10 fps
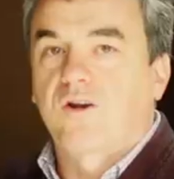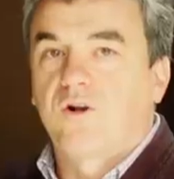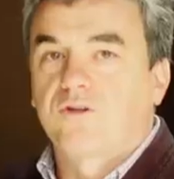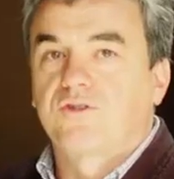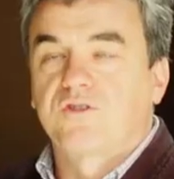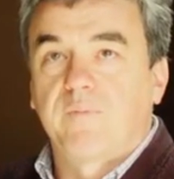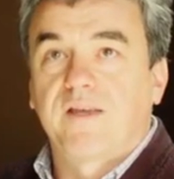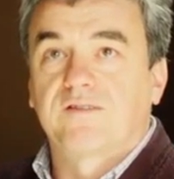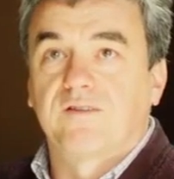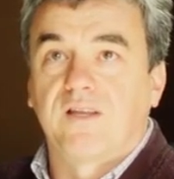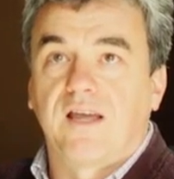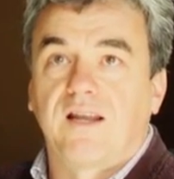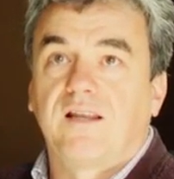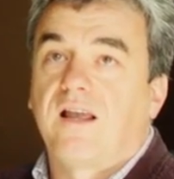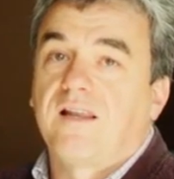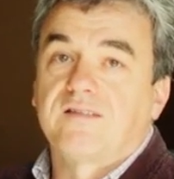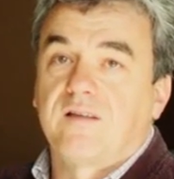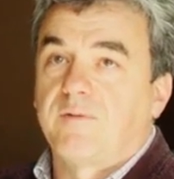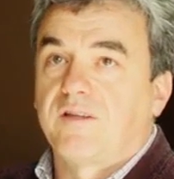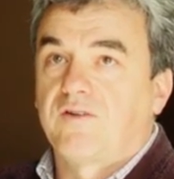culture is based on that. At least
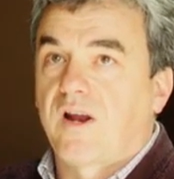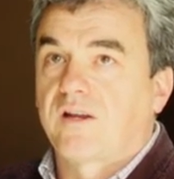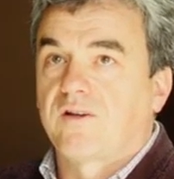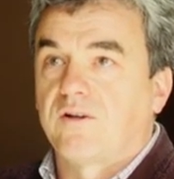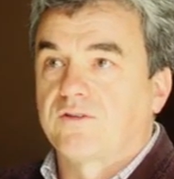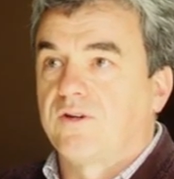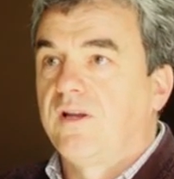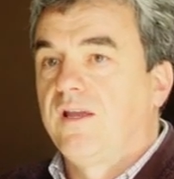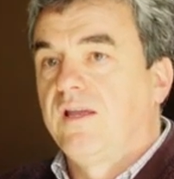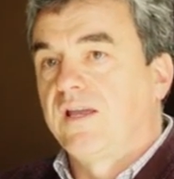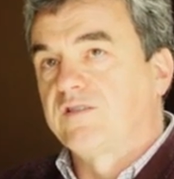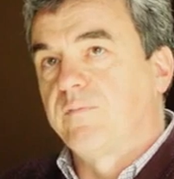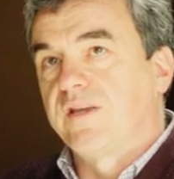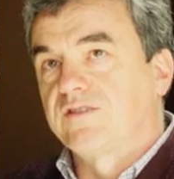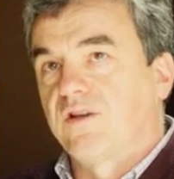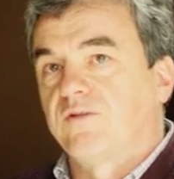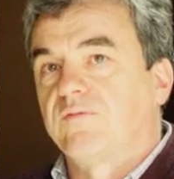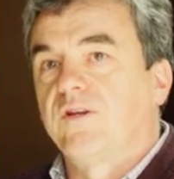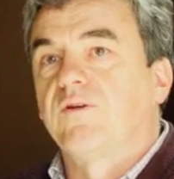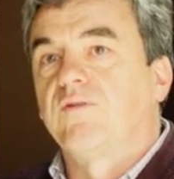the Mediterranean culture is based
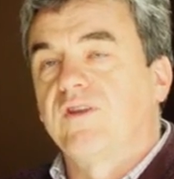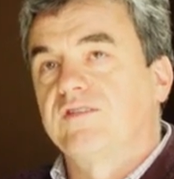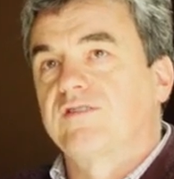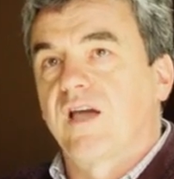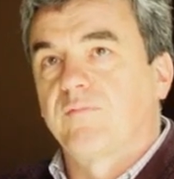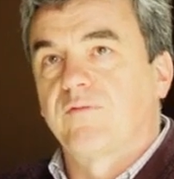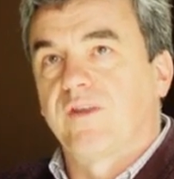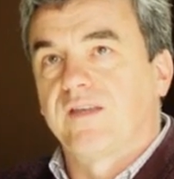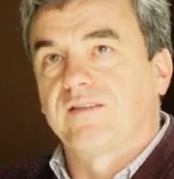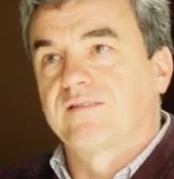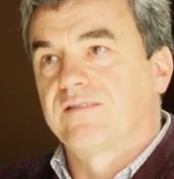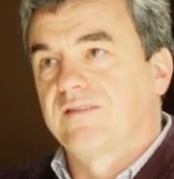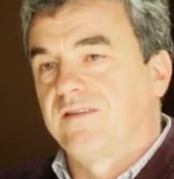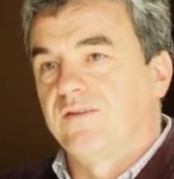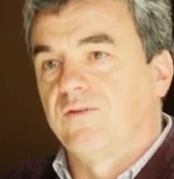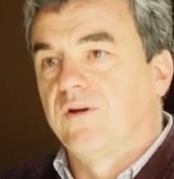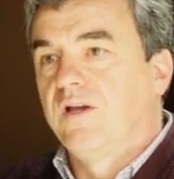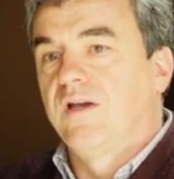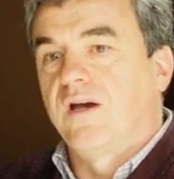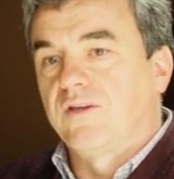on these type of things. You're
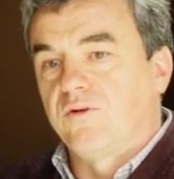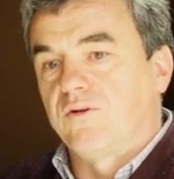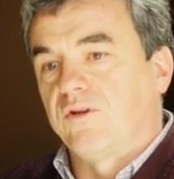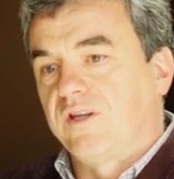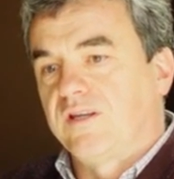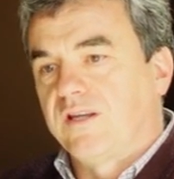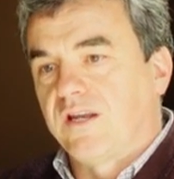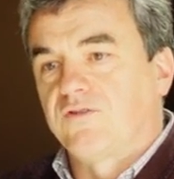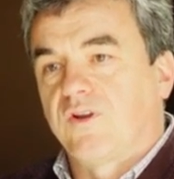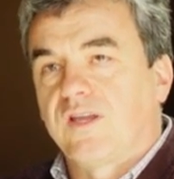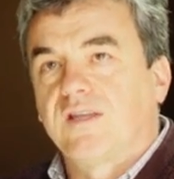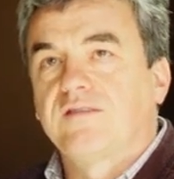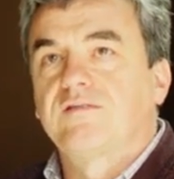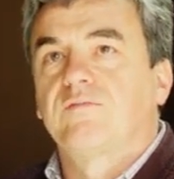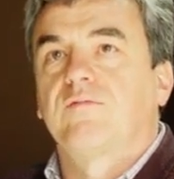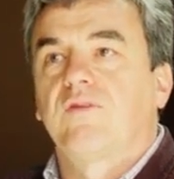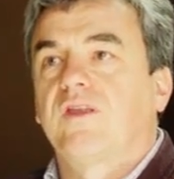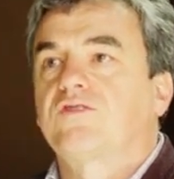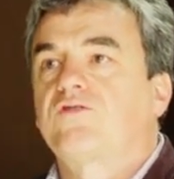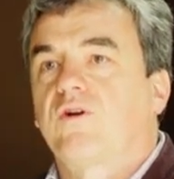eating and drinking
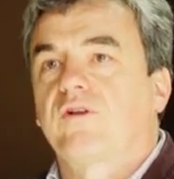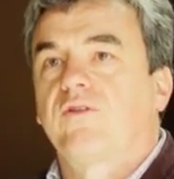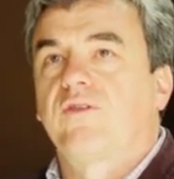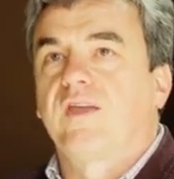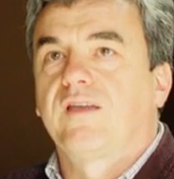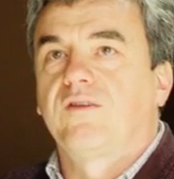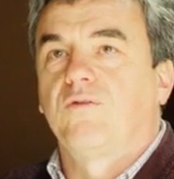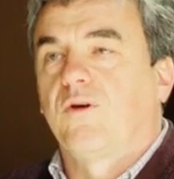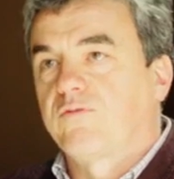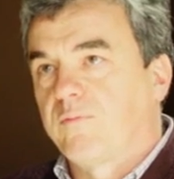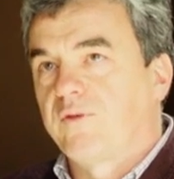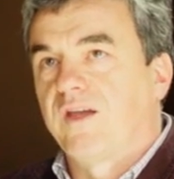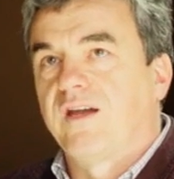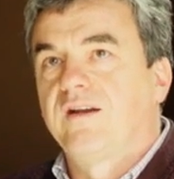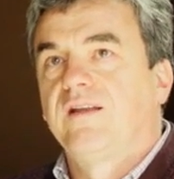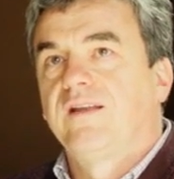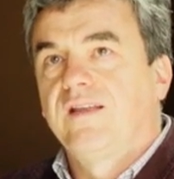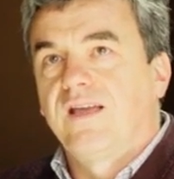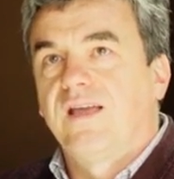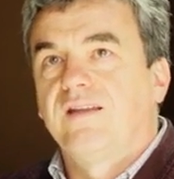historical thing. You are from there,
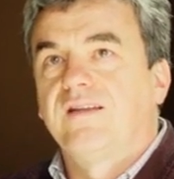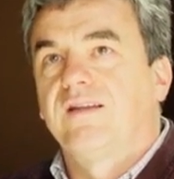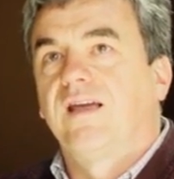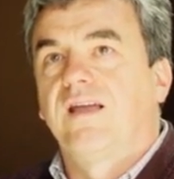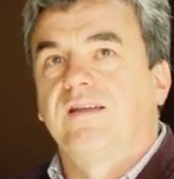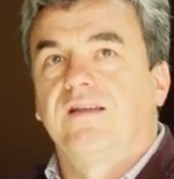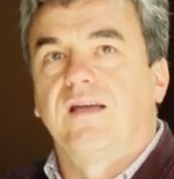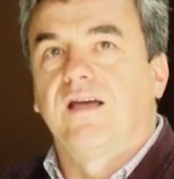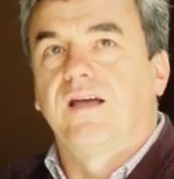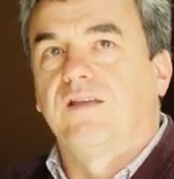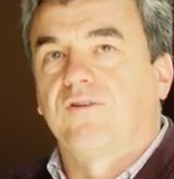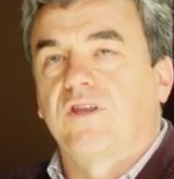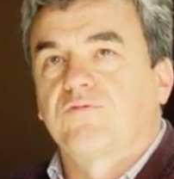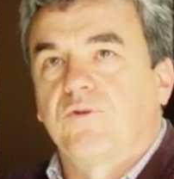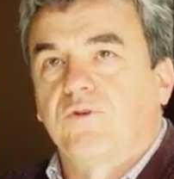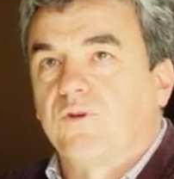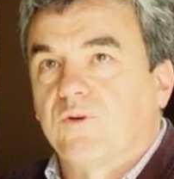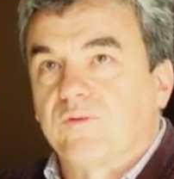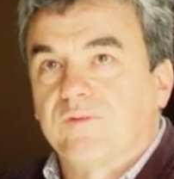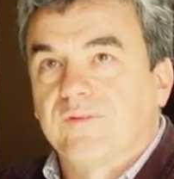and that's what you
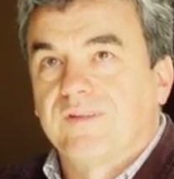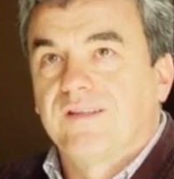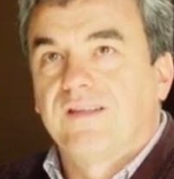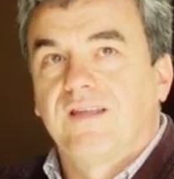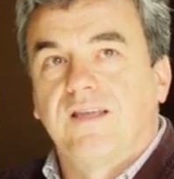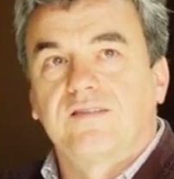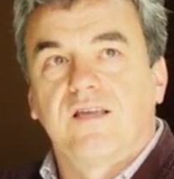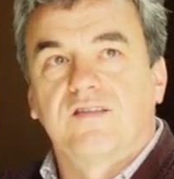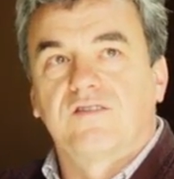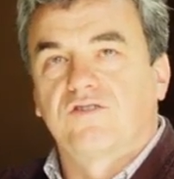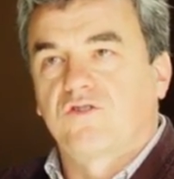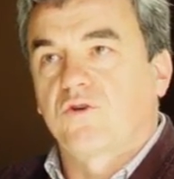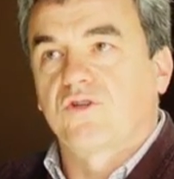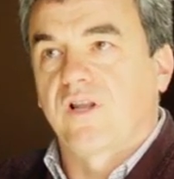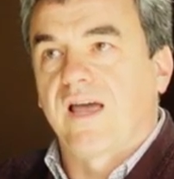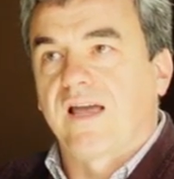do. It's a social